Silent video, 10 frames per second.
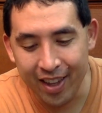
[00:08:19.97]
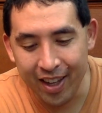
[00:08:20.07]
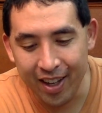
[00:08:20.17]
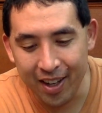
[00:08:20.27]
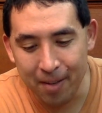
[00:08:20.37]

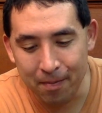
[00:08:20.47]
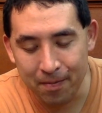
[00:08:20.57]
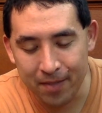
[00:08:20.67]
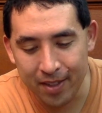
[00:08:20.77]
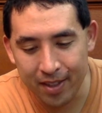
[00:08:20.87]
Um,
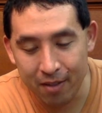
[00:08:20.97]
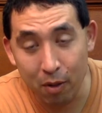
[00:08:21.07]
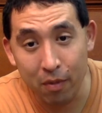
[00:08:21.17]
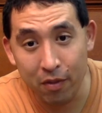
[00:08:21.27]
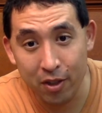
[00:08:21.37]

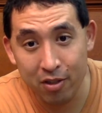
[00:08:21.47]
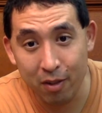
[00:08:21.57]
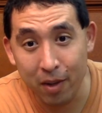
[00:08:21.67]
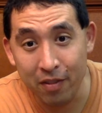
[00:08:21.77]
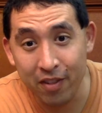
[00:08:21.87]
well, first of
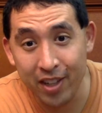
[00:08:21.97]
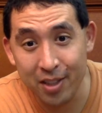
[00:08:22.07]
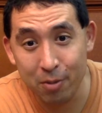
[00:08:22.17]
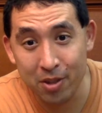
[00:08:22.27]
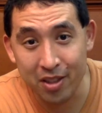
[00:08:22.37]
all, my
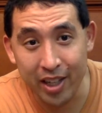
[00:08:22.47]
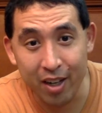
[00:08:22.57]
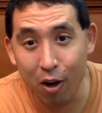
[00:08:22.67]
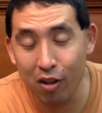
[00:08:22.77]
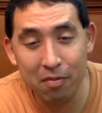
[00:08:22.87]
flights were delayed.
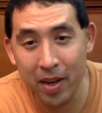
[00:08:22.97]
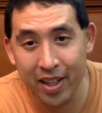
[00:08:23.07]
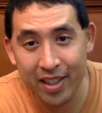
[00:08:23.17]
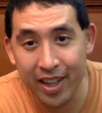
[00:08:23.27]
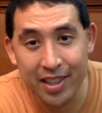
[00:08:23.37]
All of my
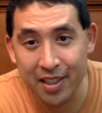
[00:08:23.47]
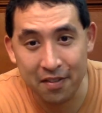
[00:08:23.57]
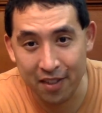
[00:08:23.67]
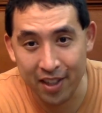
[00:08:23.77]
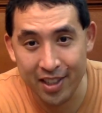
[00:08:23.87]
connecting
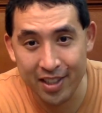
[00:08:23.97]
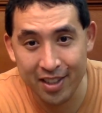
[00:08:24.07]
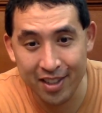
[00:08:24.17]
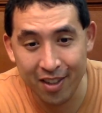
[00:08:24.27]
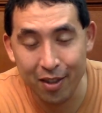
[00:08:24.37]

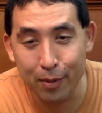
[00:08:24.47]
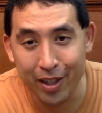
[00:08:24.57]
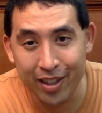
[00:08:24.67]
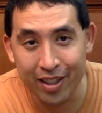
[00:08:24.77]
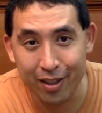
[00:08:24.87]
flights on
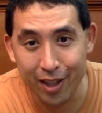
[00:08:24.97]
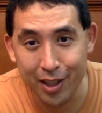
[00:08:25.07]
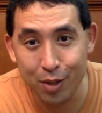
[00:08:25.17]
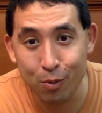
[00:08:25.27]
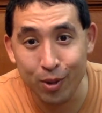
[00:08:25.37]
American
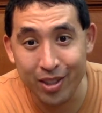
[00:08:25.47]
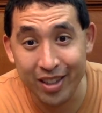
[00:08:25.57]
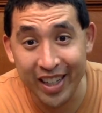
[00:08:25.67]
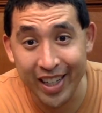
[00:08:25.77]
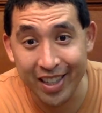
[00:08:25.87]
Airlines were
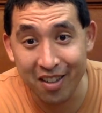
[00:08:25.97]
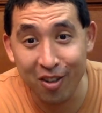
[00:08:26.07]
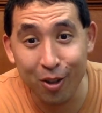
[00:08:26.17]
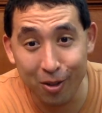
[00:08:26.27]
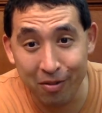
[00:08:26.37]
delayed.
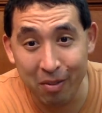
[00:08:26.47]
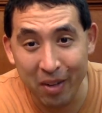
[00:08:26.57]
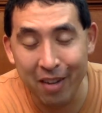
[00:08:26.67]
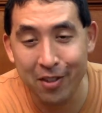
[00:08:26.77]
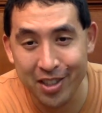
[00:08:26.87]
All of them,
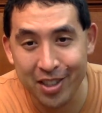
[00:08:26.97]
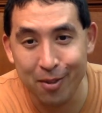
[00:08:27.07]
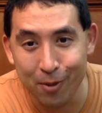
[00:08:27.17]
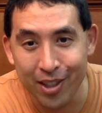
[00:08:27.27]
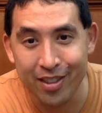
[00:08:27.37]
every
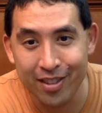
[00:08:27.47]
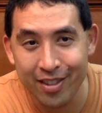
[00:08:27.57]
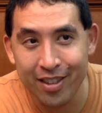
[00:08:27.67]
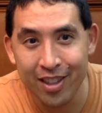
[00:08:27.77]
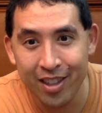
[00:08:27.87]
single one.
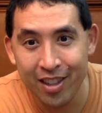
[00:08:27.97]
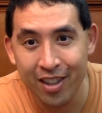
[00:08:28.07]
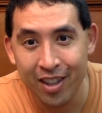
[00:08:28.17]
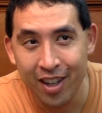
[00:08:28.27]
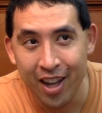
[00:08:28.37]

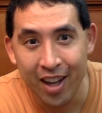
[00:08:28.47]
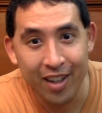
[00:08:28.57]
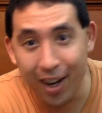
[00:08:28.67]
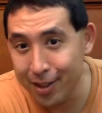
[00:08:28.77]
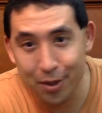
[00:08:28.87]

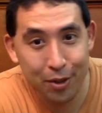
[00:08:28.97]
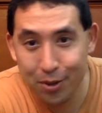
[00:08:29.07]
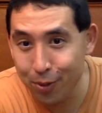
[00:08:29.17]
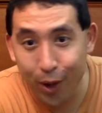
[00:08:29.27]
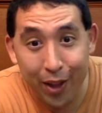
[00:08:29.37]
Not due
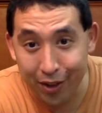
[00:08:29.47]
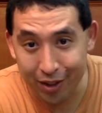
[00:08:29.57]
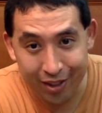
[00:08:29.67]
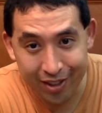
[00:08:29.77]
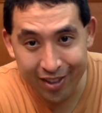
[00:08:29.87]
to weather.